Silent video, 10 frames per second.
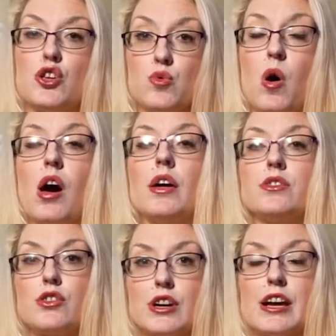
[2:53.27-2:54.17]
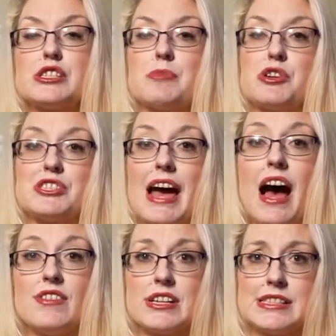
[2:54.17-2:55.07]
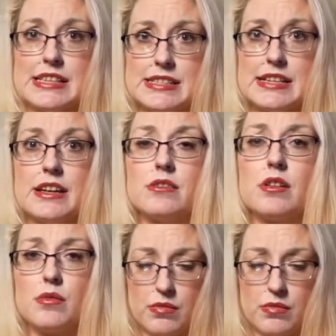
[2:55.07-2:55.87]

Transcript: you want your customers to have a consistent